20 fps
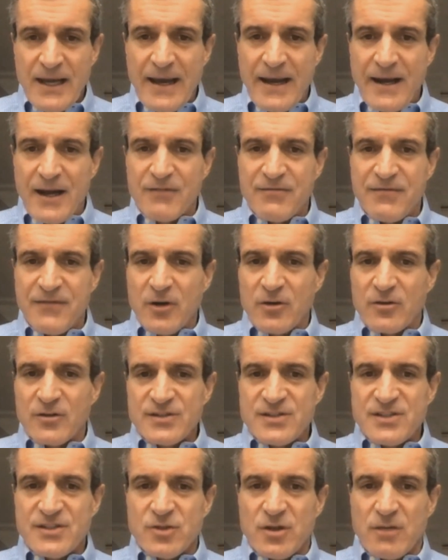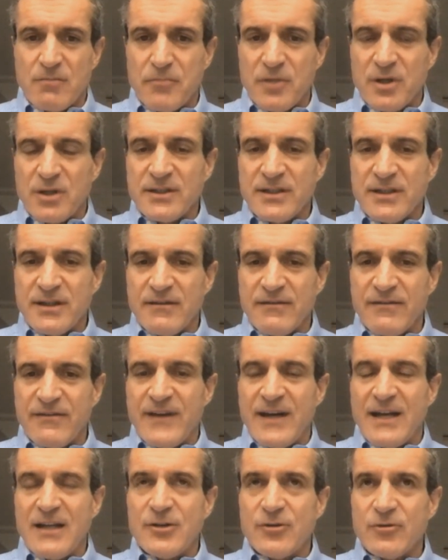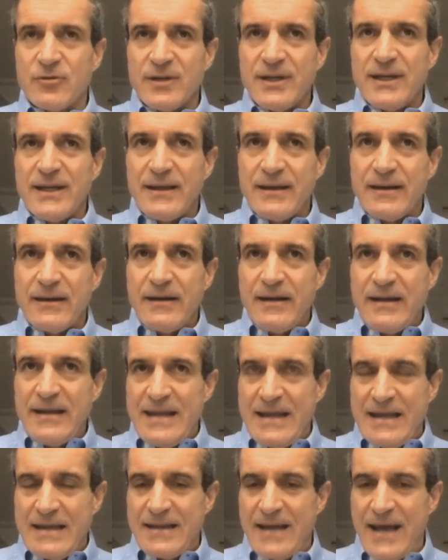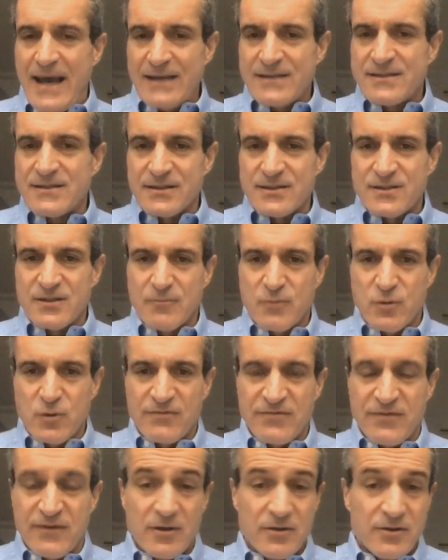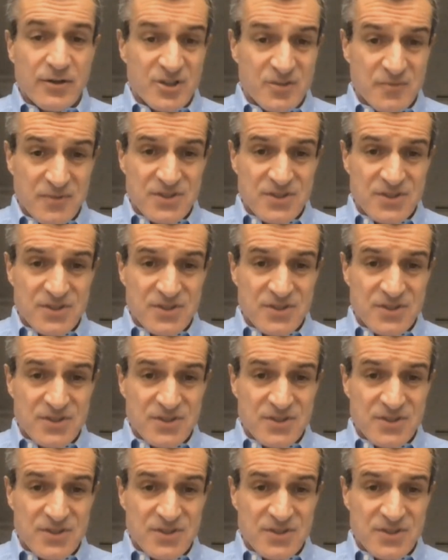and our focus is on building value in the assets and portfolio,